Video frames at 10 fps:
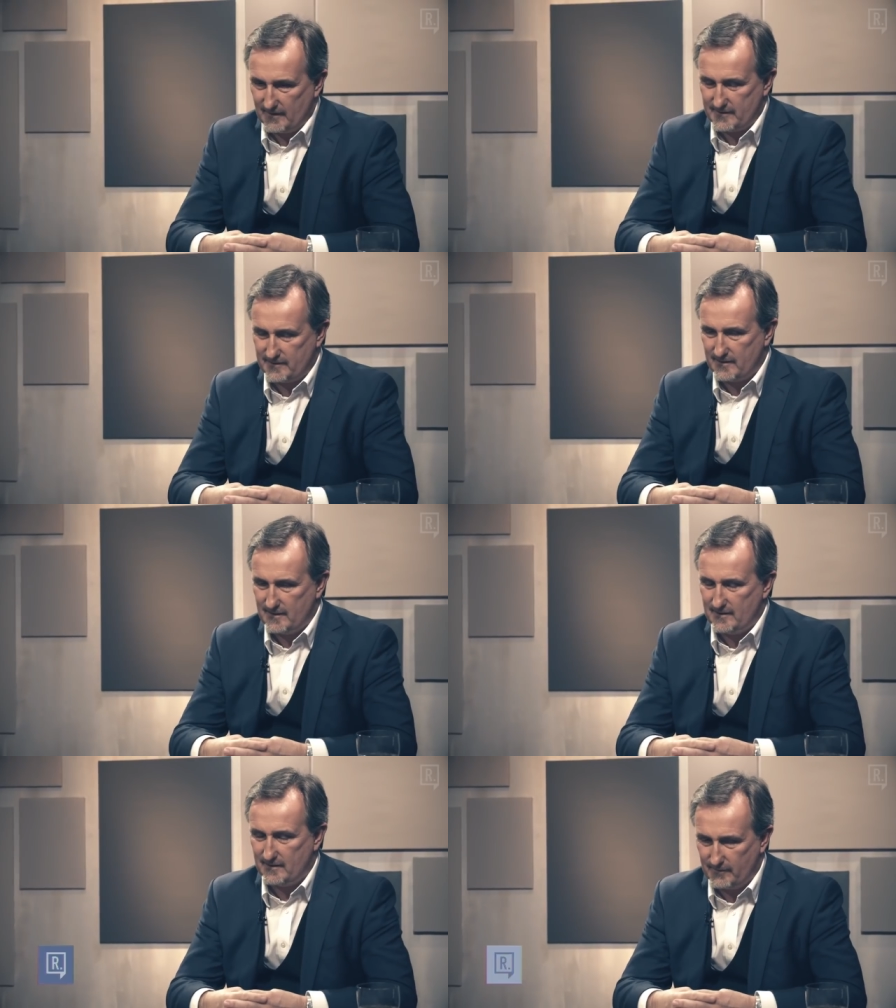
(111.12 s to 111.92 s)
I
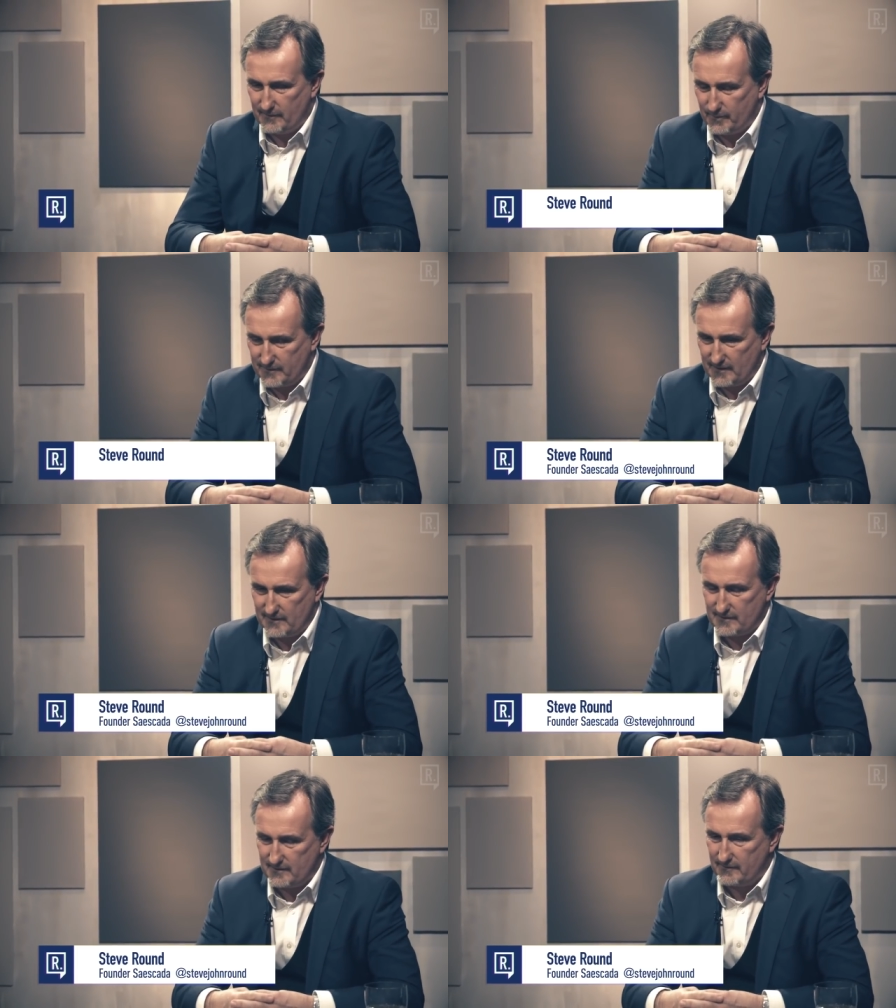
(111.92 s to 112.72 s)
see the
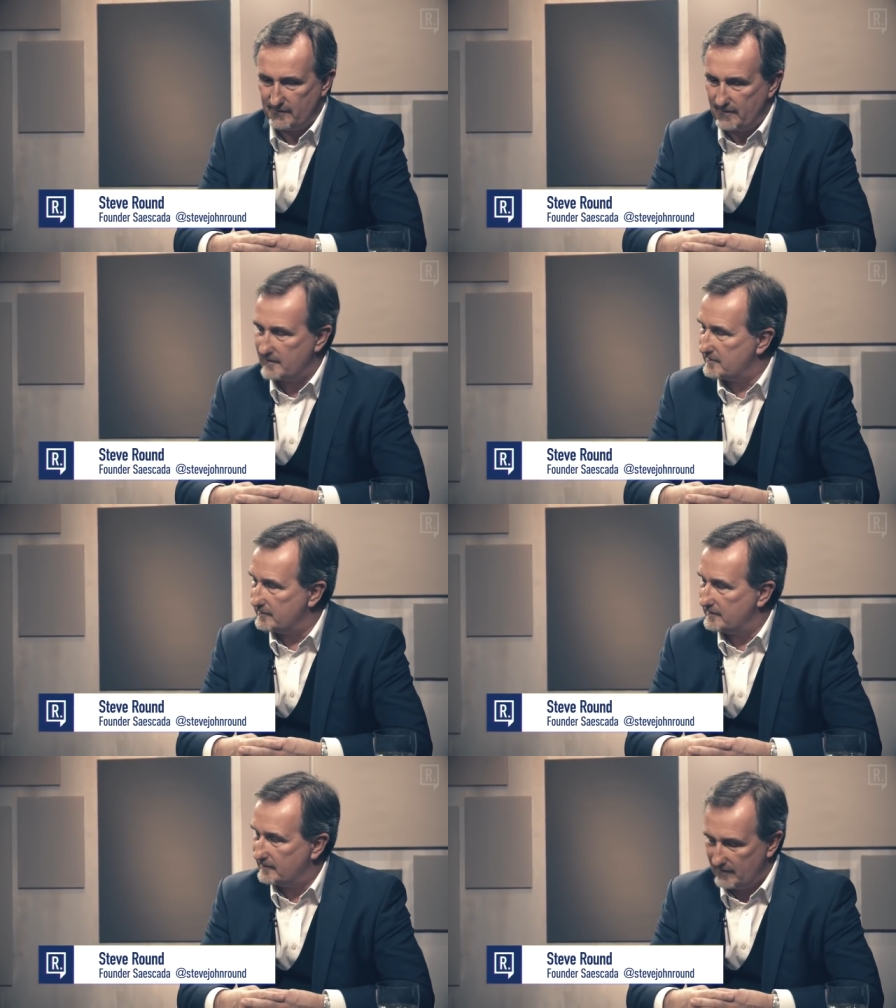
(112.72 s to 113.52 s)
potential of a very
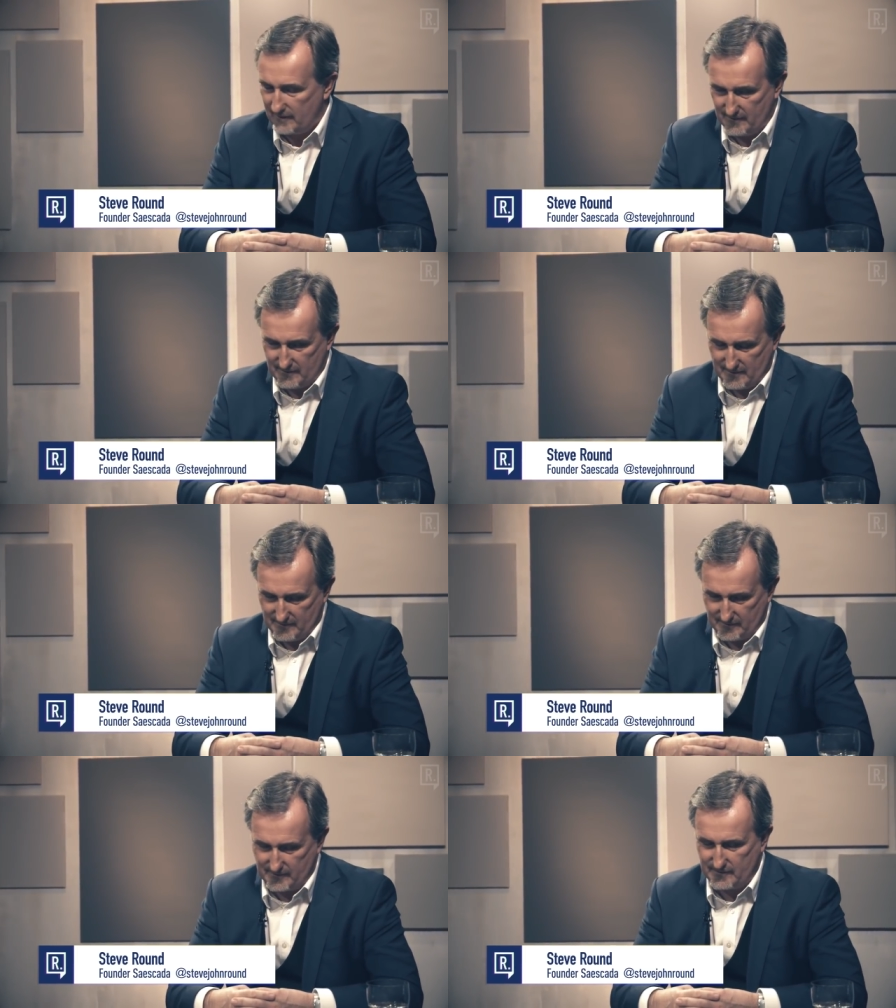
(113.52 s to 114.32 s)
good
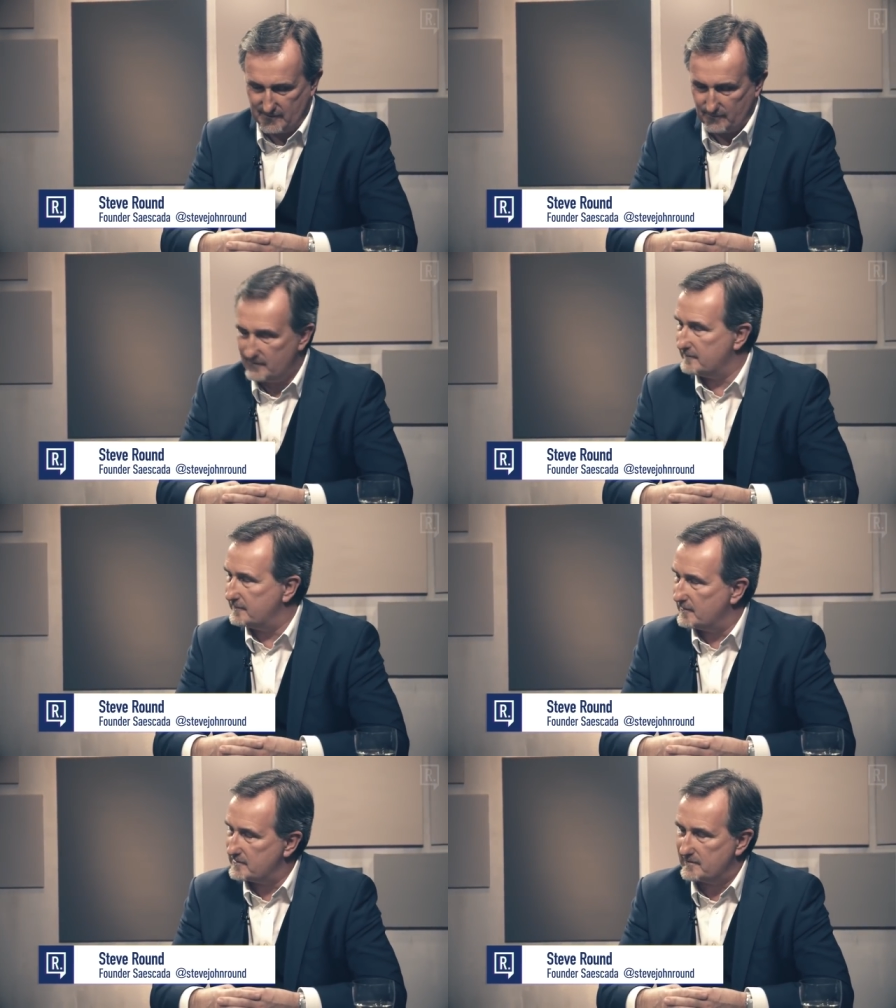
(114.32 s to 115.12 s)
system.
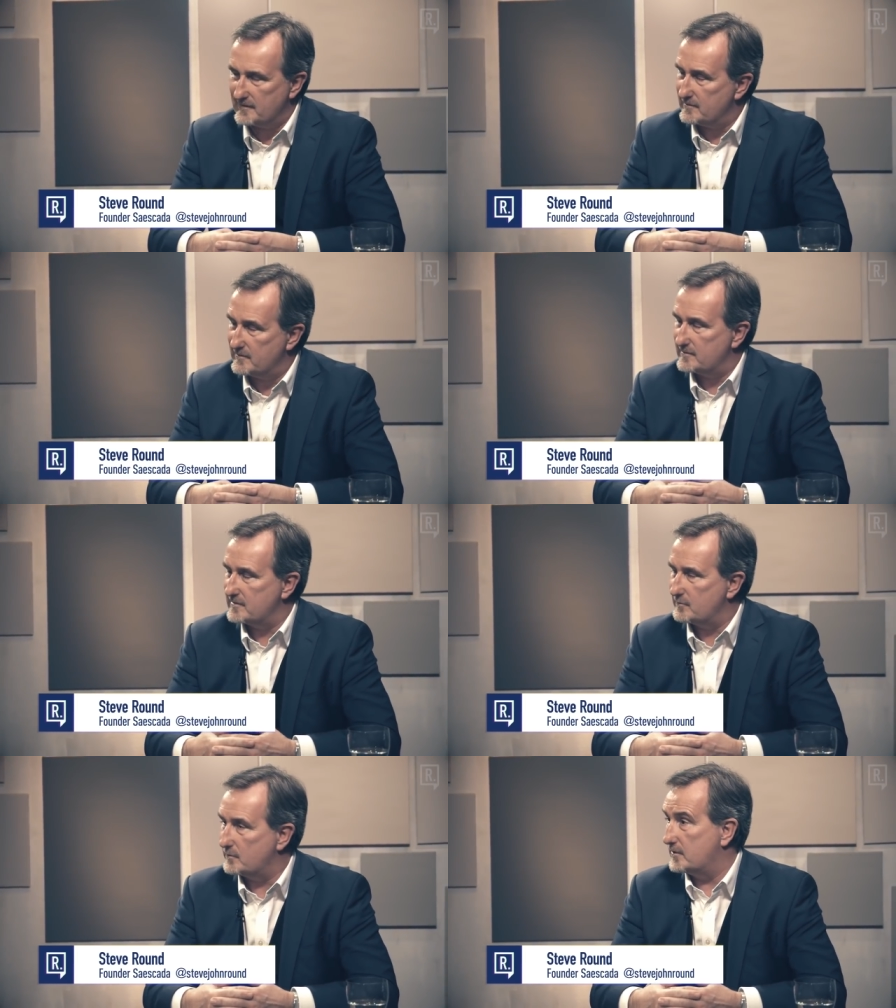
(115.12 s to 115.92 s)
Unfortunately, it just
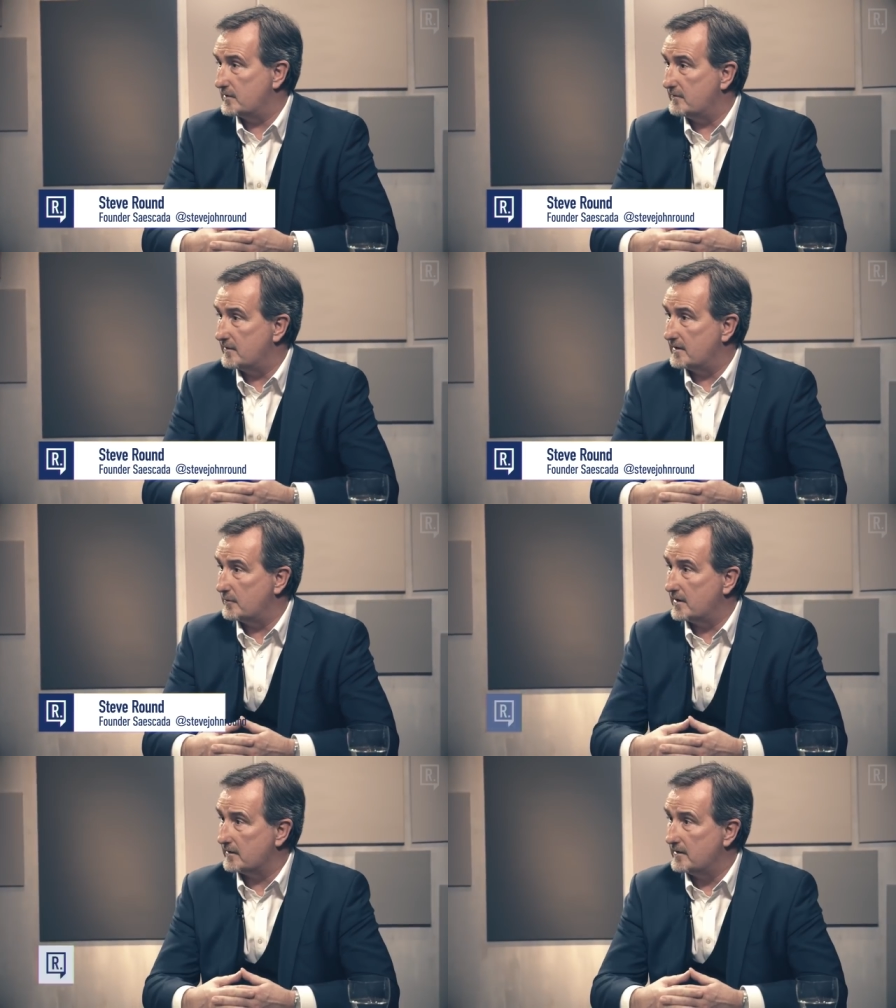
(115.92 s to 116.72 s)
isn't working very
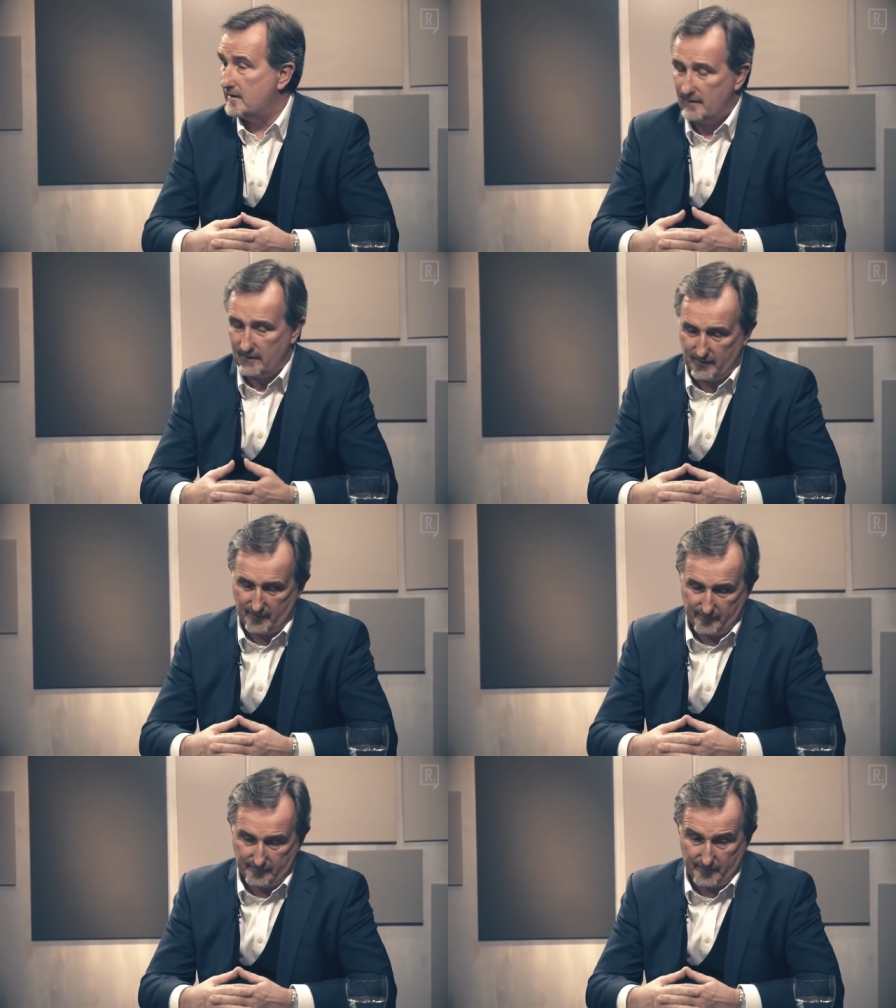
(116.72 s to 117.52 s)
well
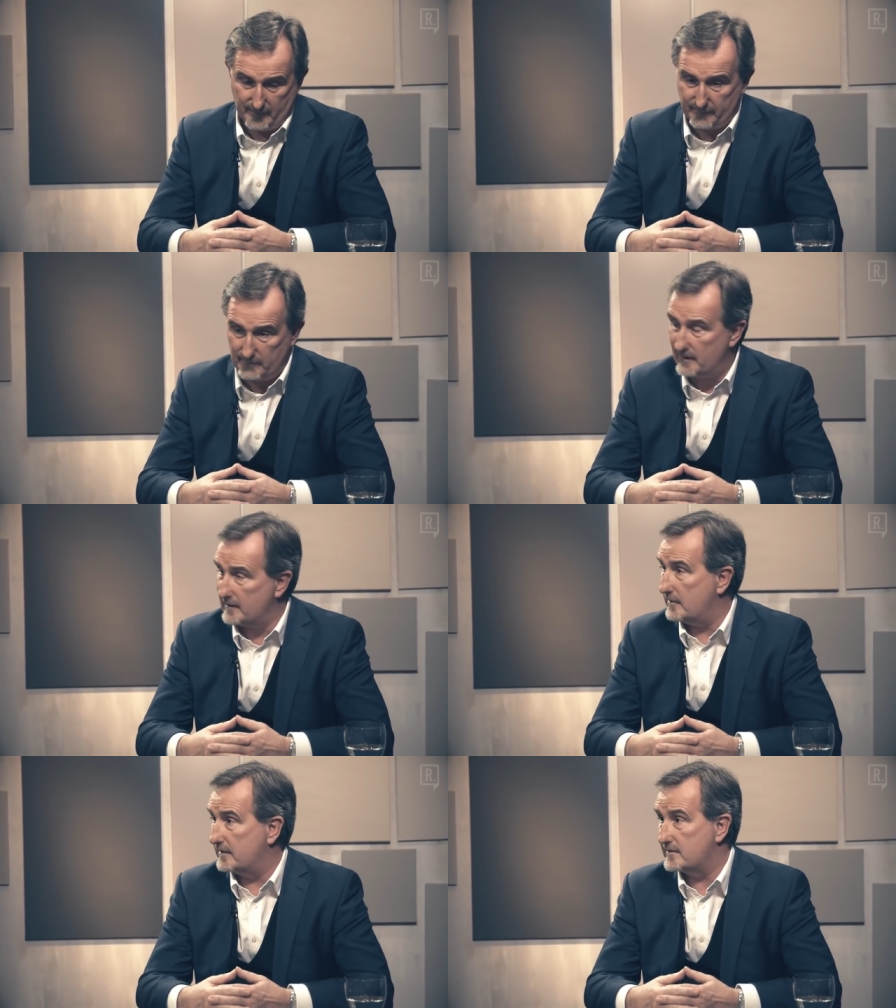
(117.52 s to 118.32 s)
for
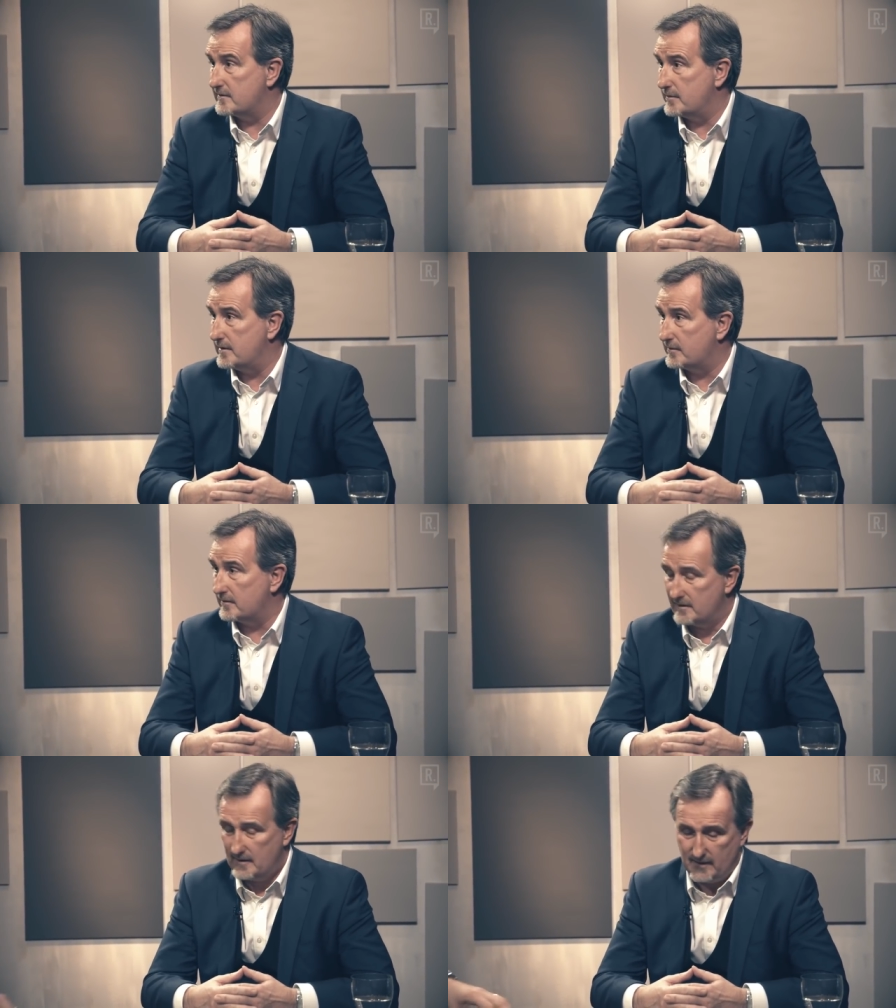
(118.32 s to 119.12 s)
many millions of people.